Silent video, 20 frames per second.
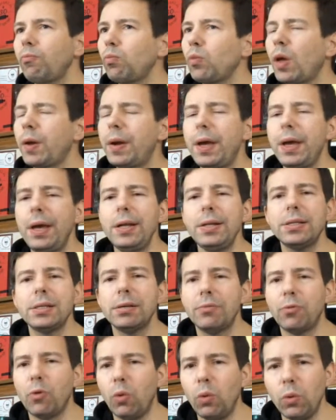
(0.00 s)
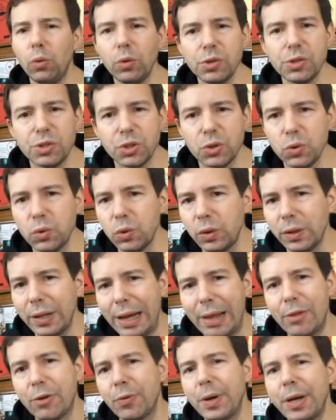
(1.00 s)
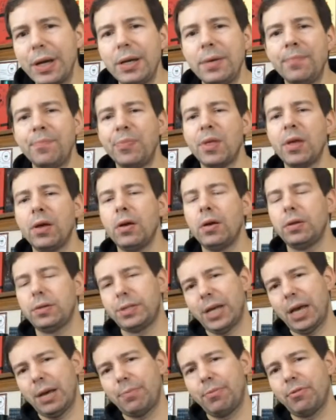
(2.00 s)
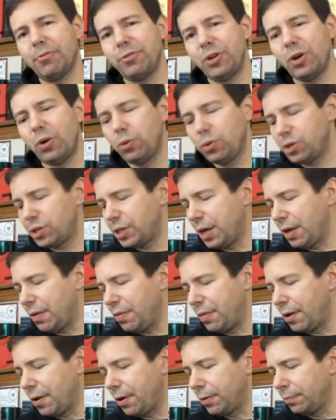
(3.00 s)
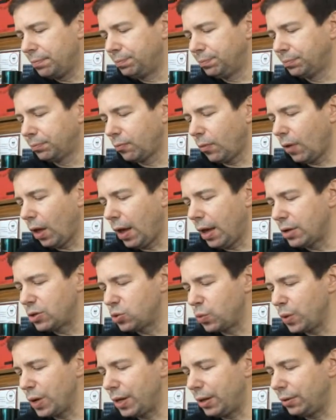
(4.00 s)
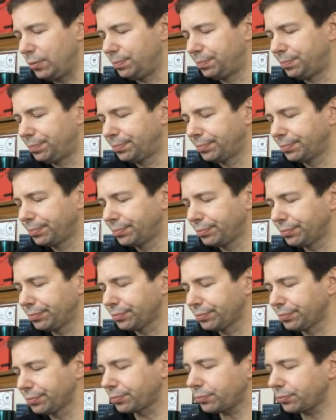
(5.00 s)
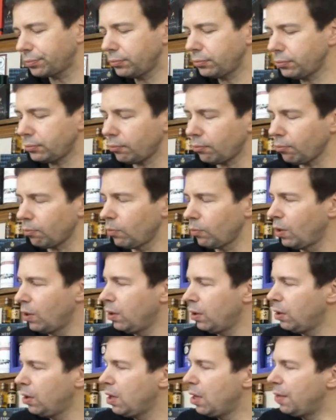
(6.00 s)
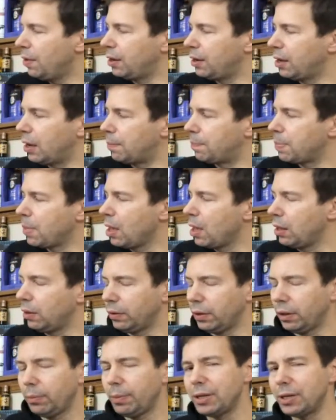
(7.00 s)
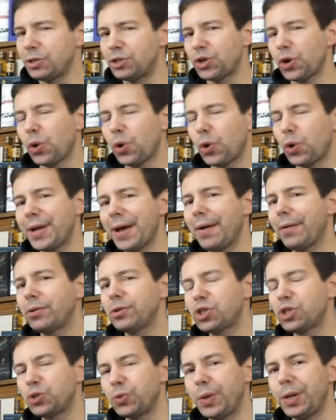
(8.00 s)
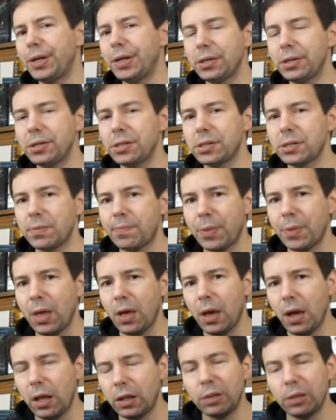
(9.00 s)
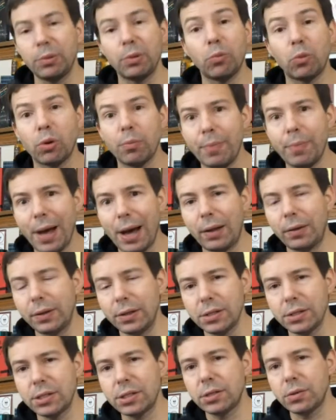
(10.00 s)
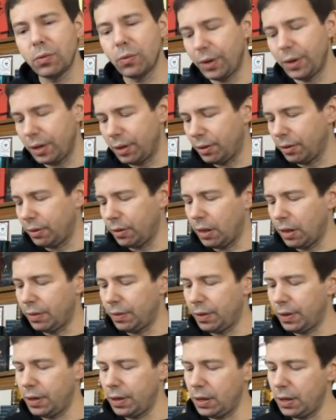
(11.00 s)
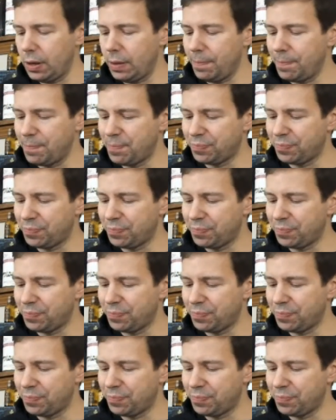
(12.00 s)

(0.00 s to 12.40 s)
And a hint of old school leathery type of notes in there as well. A little bit toned down sweetness, a little bit more balance with the